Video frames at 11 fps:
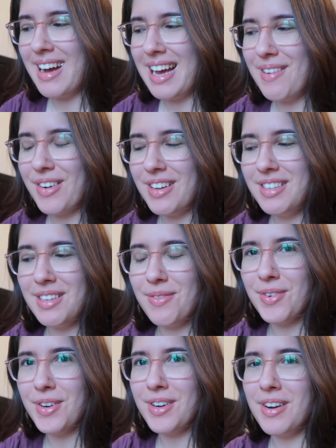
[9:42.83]
I have content
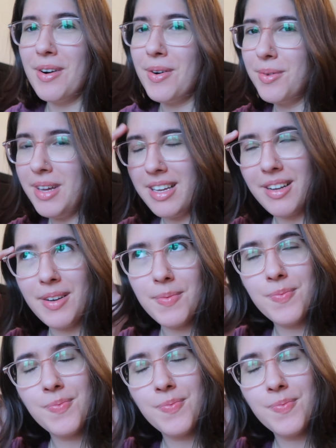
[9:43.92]
for a whole week.